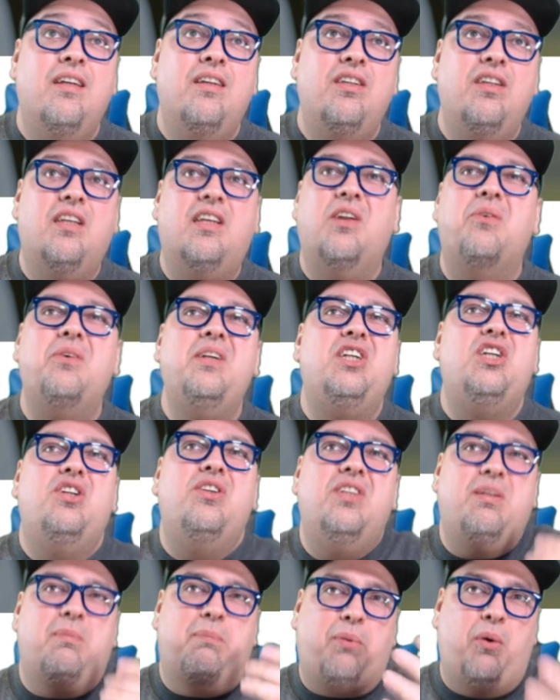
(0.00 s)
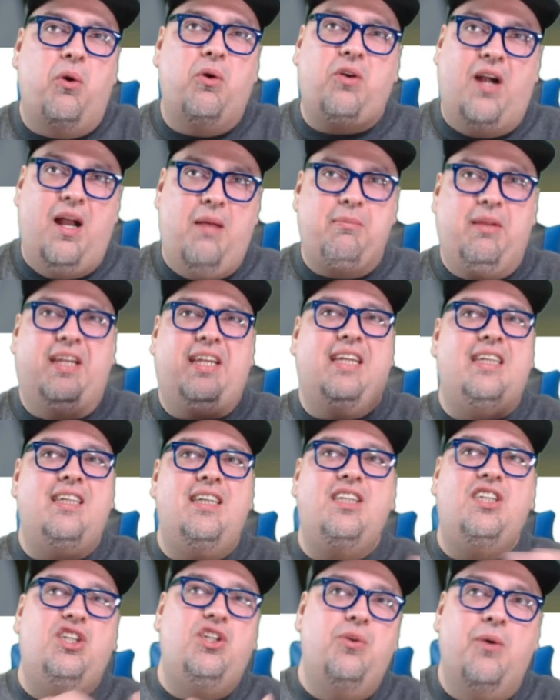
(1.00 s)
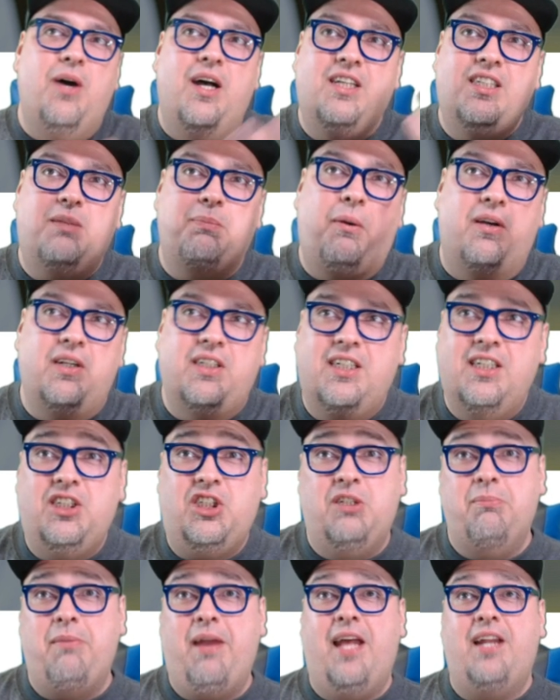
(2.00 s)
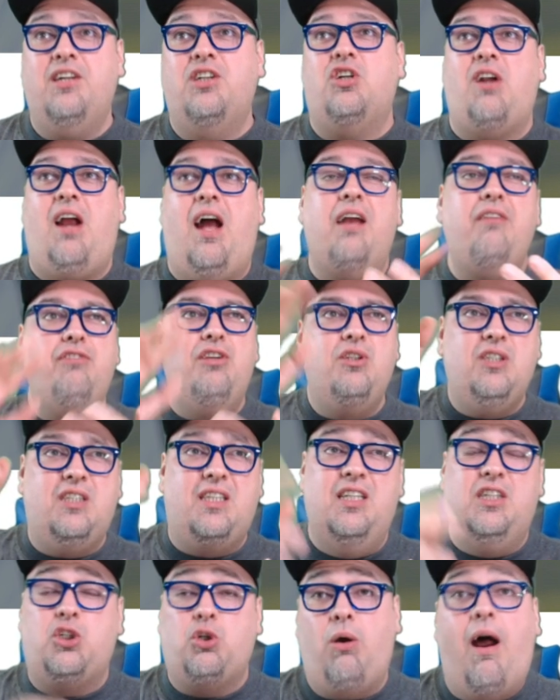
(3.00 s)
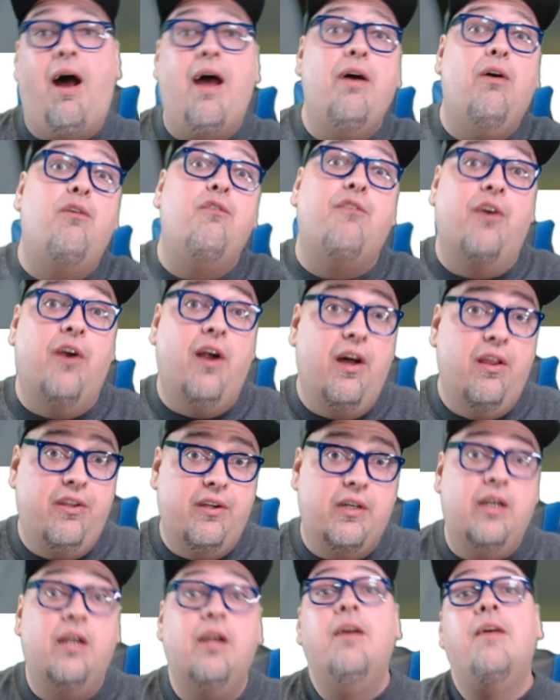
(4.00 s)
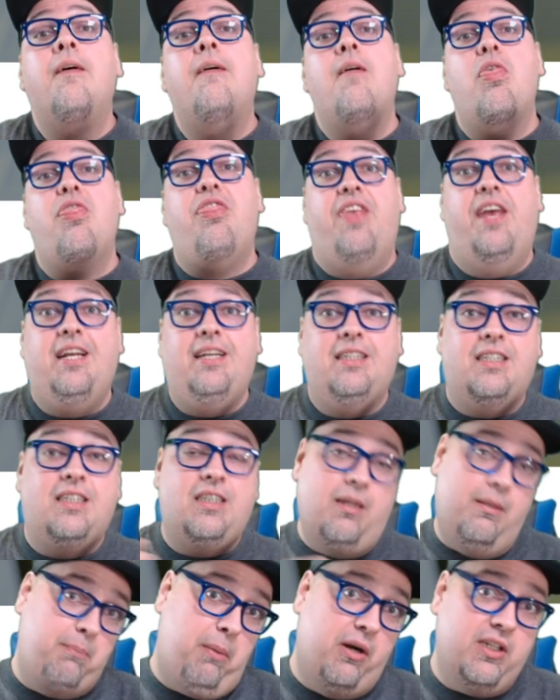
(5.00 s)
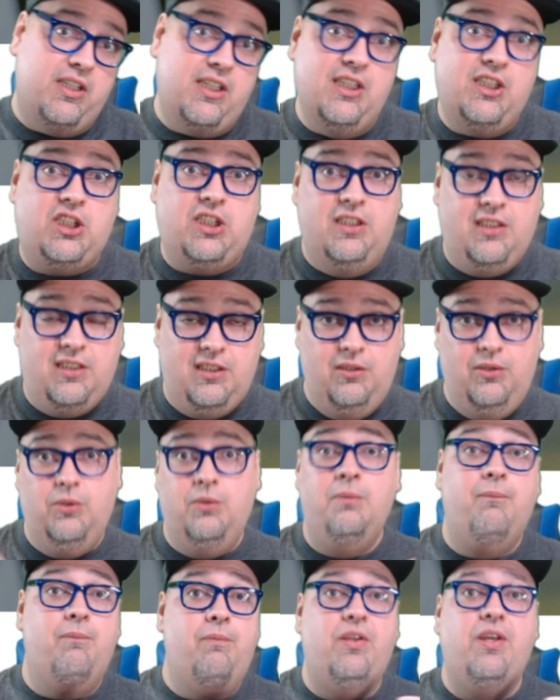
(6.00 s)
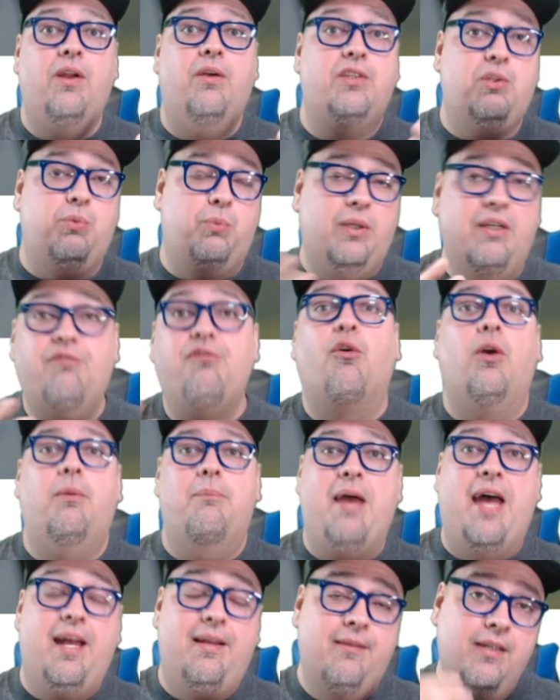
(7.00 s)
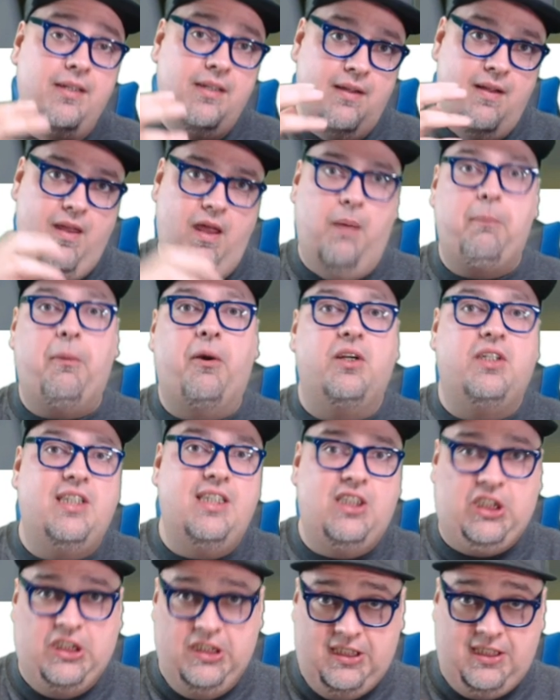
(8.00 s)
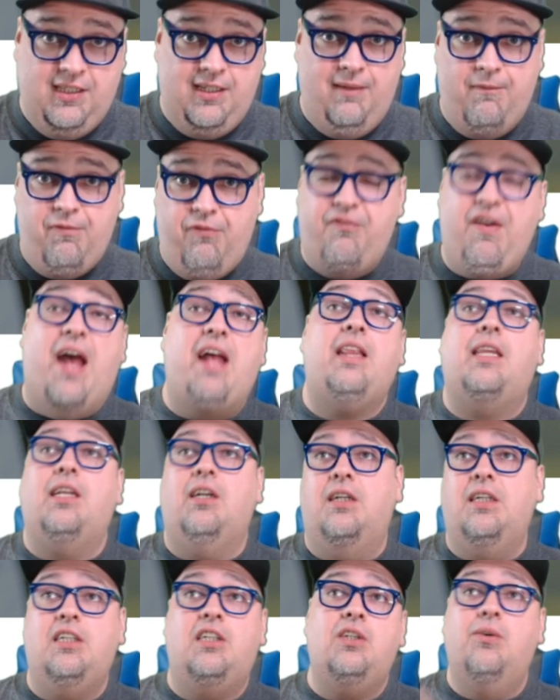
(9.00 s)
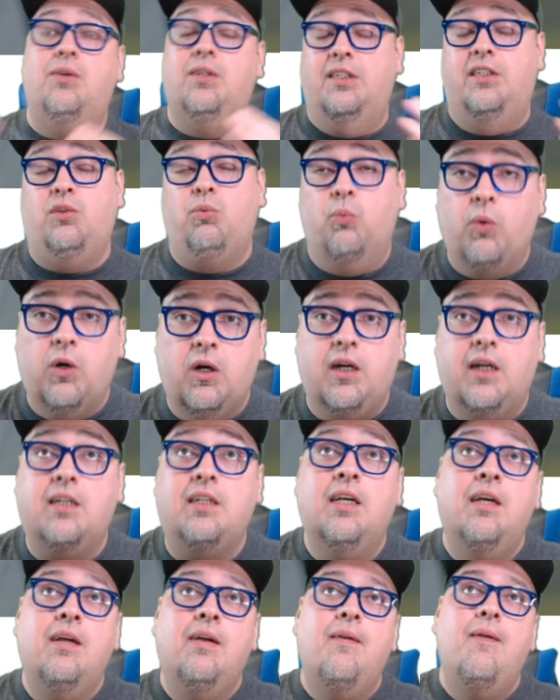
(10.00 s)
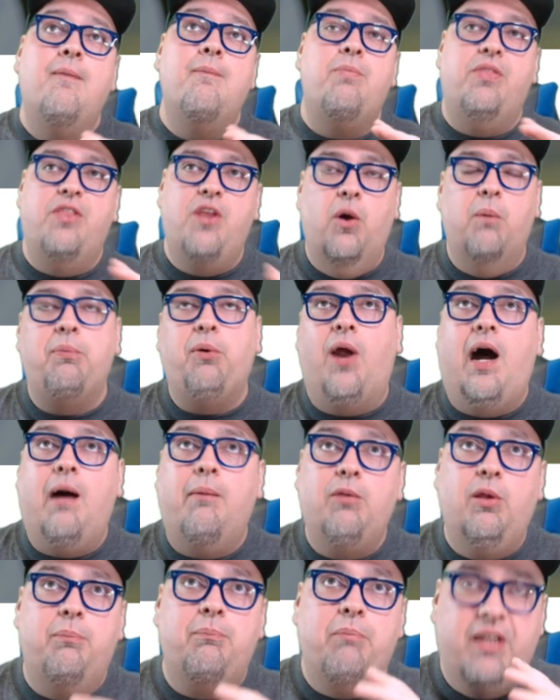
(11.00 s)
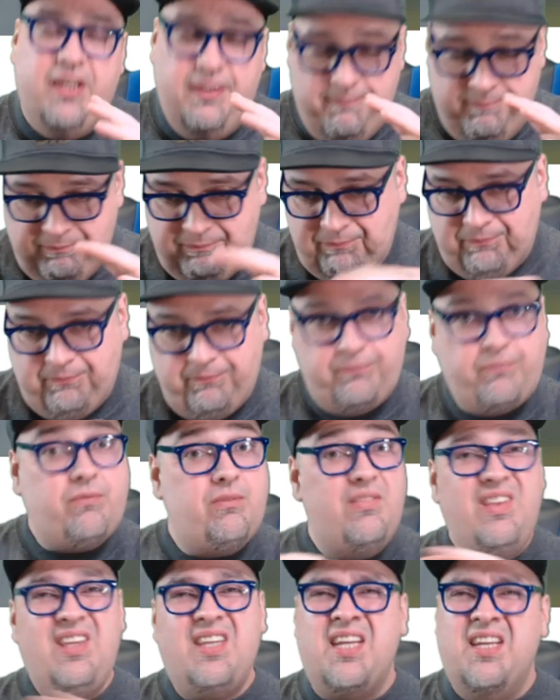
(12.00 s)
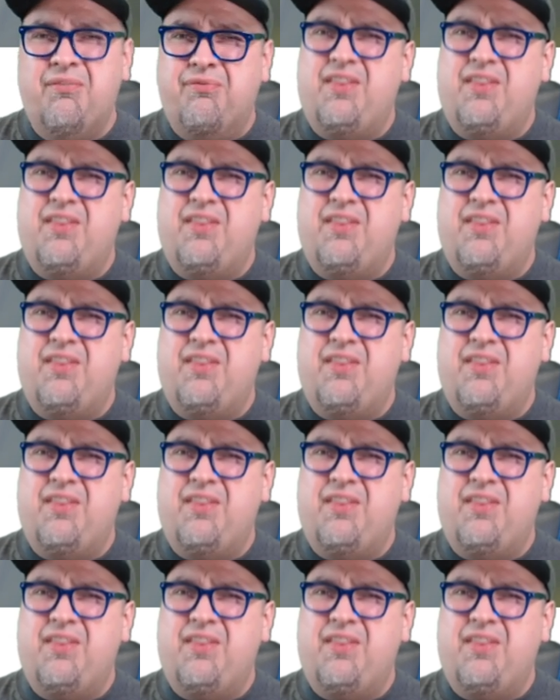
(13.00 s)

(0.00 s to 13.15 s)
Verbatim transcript: you can always use a program like EaseUS Partition Manager. I've used the trial for other things to partition to, you know, to reformat a partition to FAT32, and it's worked, no problem. But if